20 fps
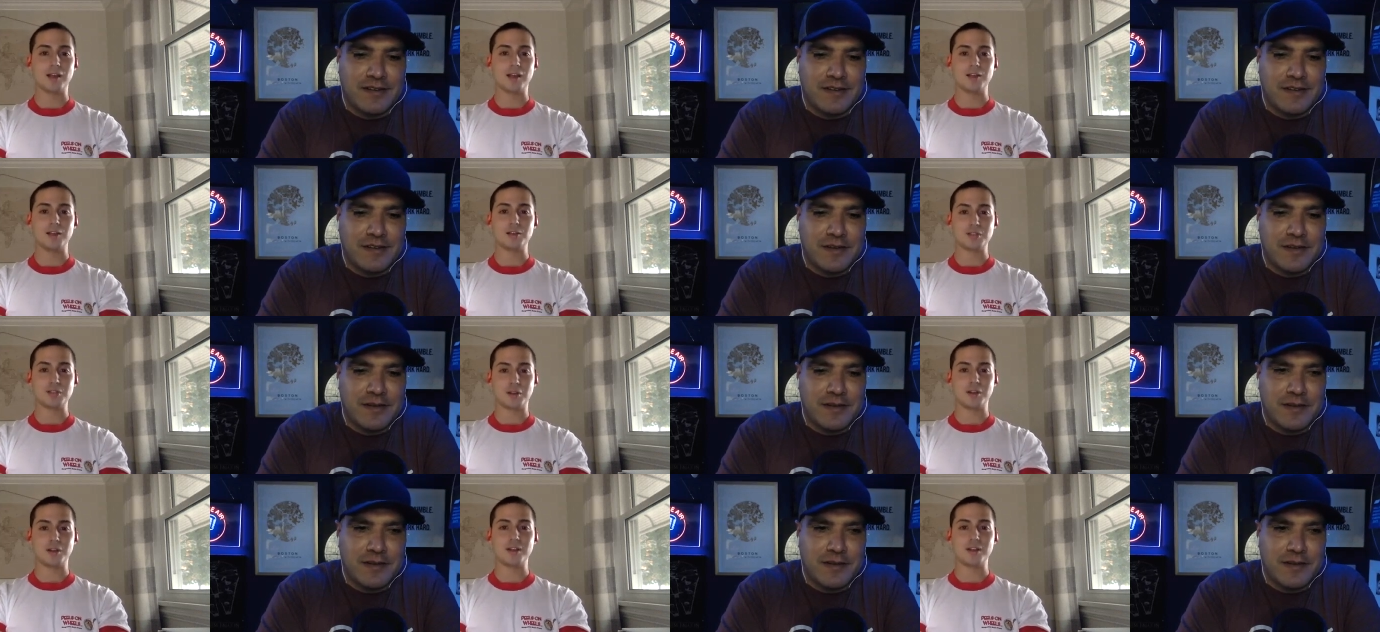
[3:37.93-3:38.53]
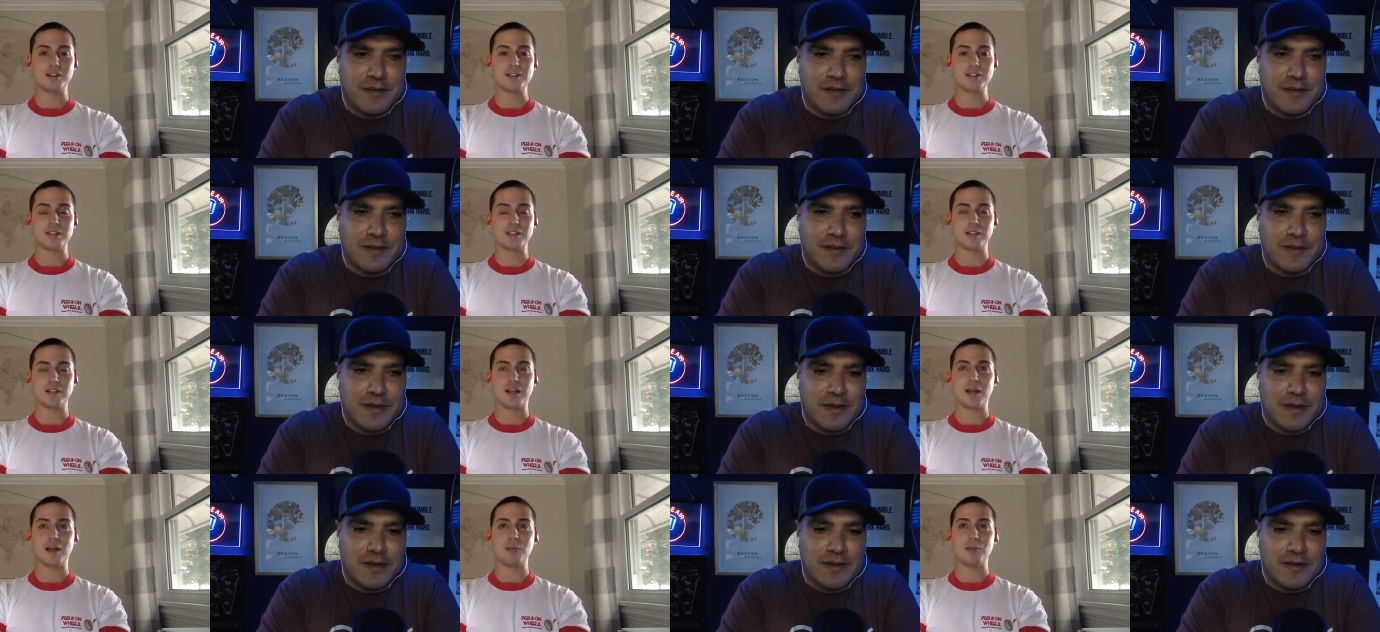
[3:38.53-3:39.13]
Speaker 1: you started to see a
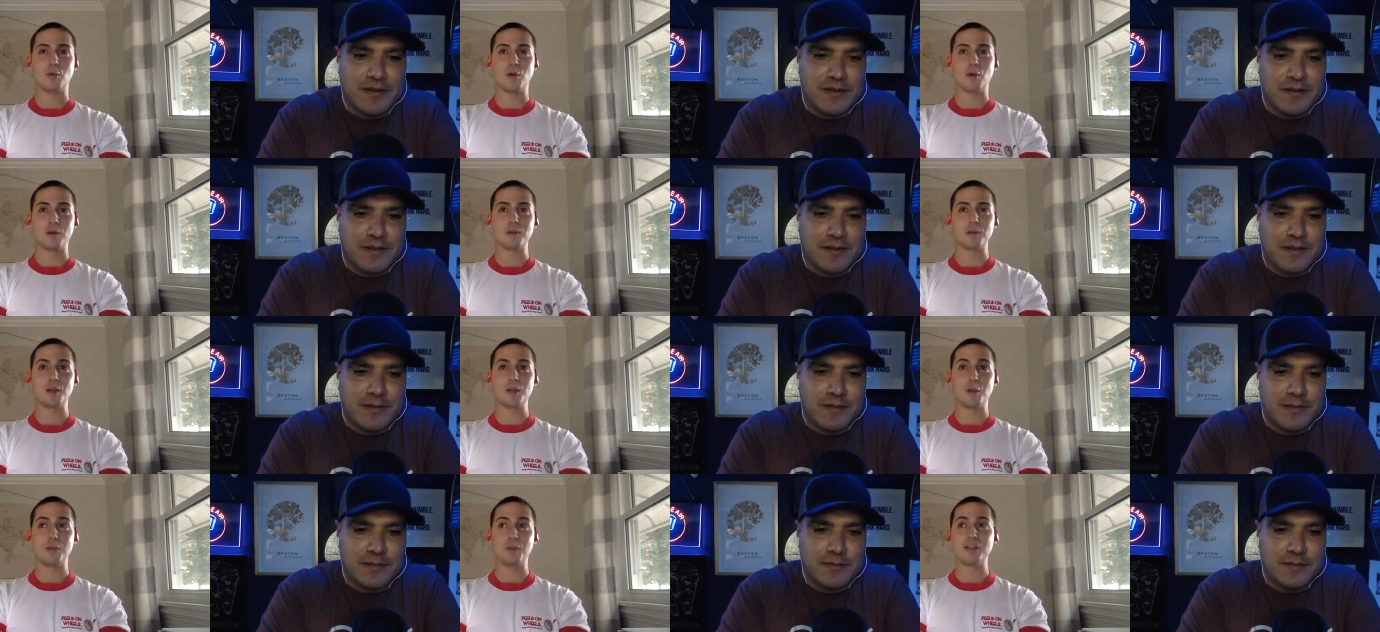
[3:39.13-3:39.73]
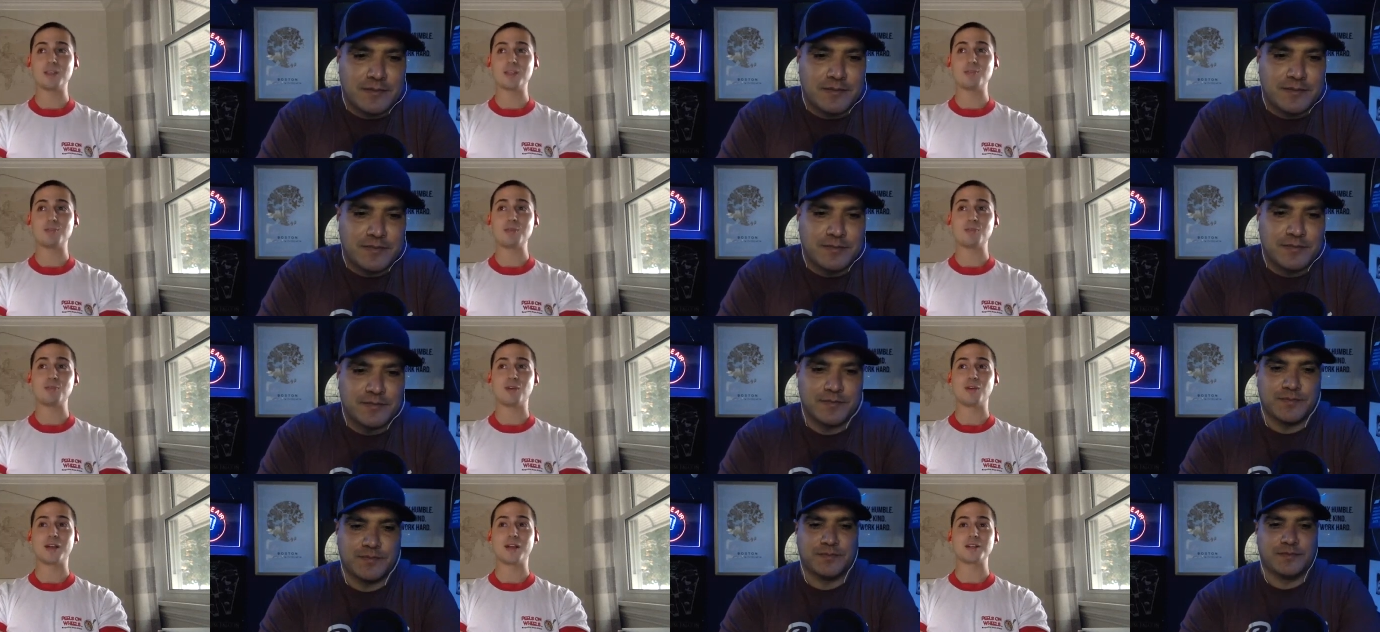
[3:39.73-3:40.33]
lot more, you know, pizza
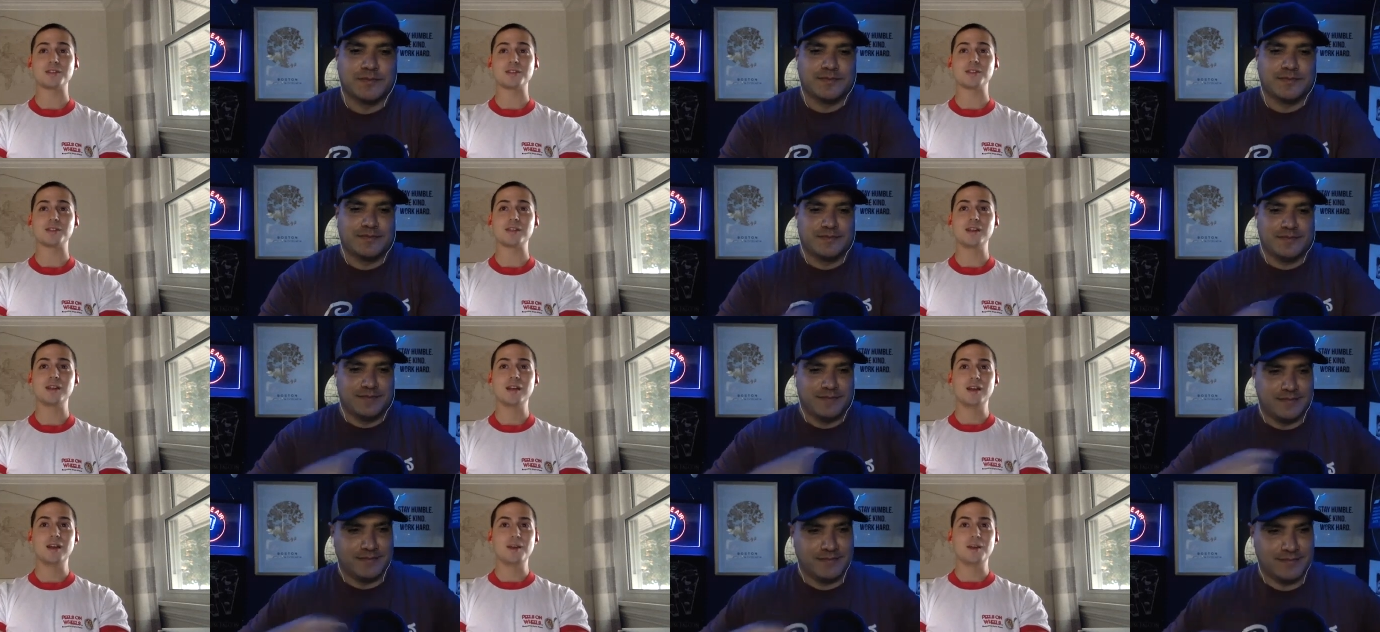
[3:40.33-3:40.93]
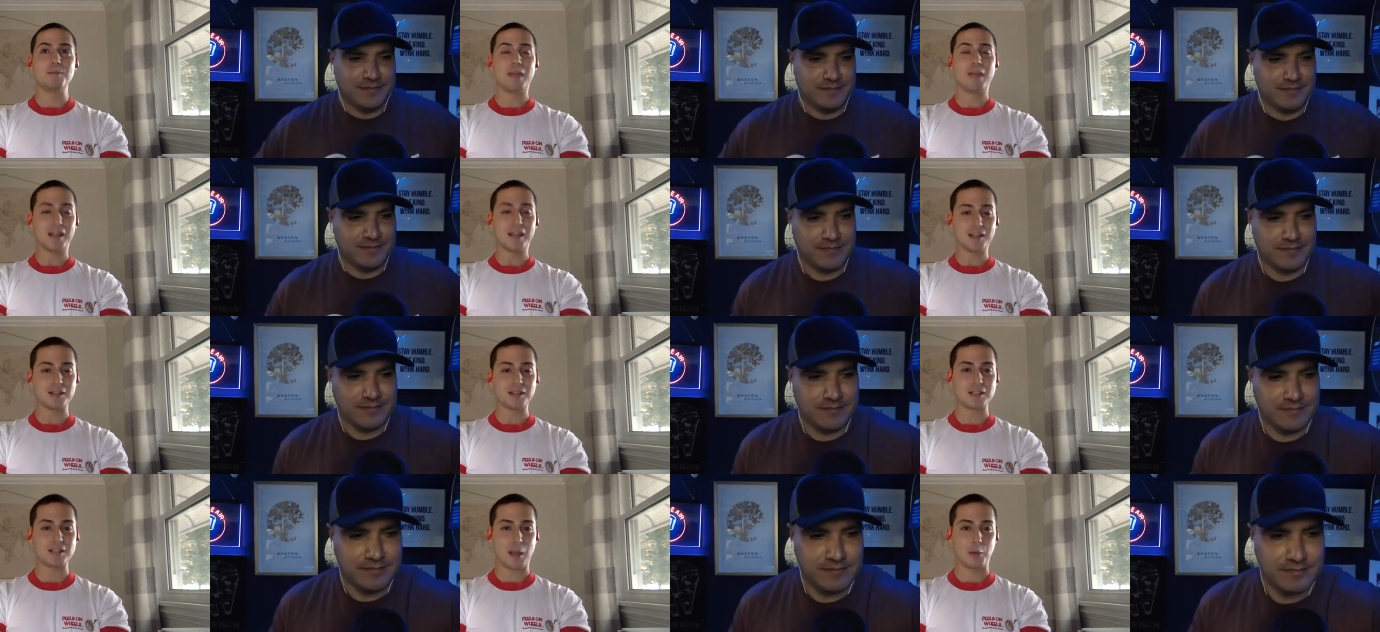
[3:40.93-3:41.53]
people actually
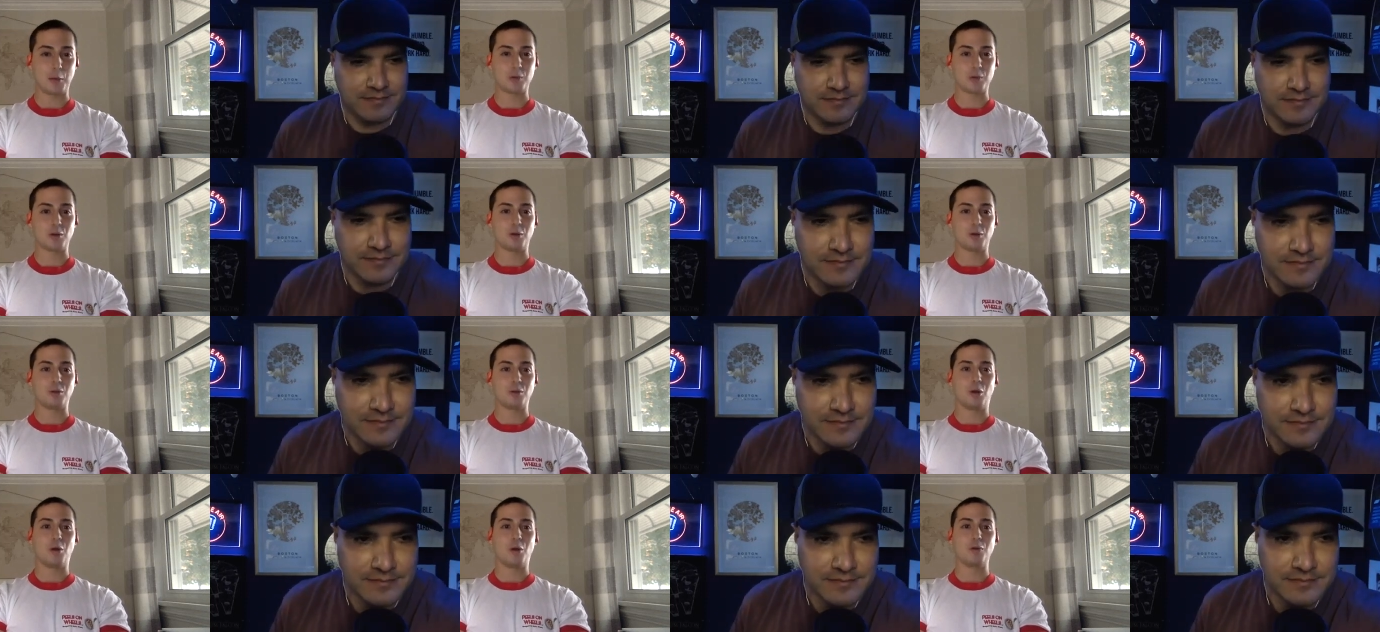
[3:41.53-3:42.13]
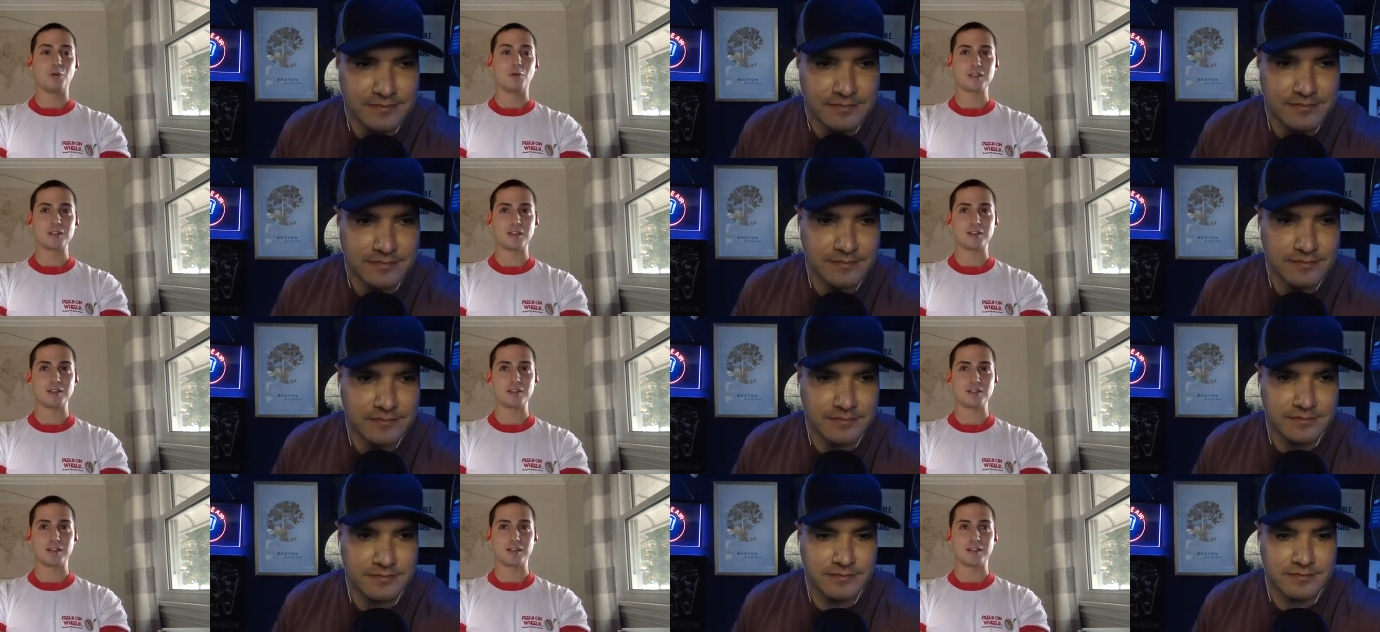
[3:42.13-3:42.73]
making sourdough loaves and
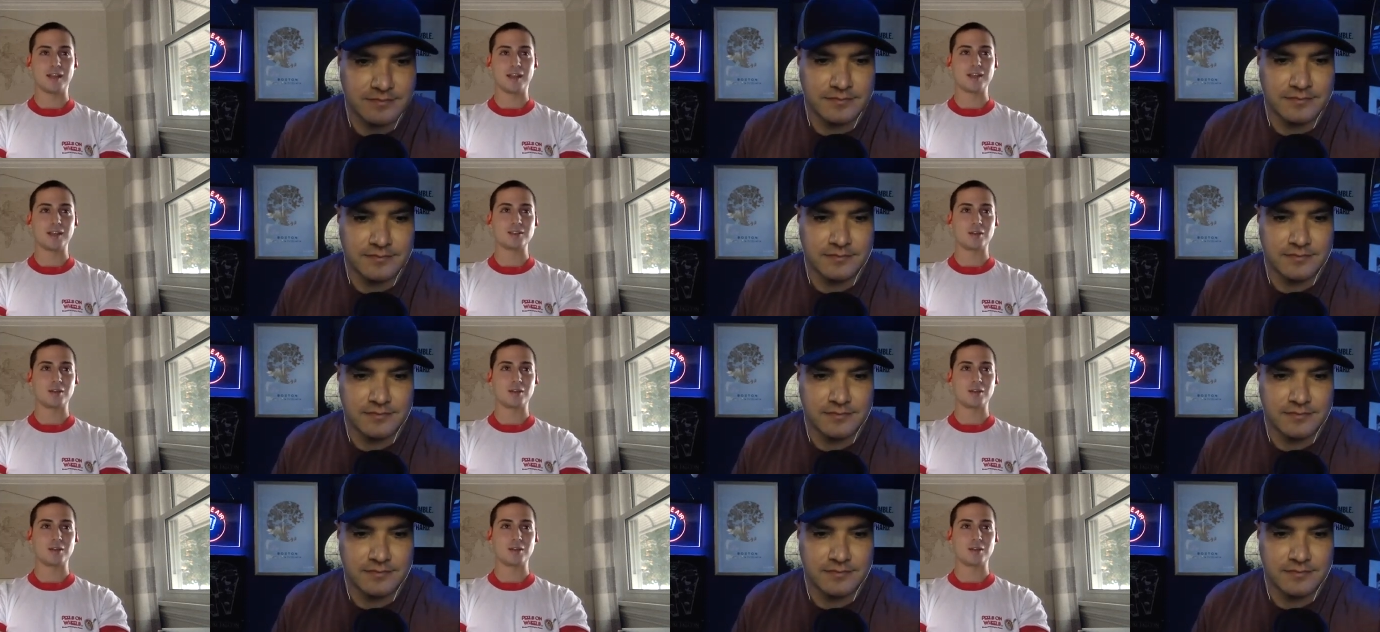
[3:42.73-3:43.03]
things like that.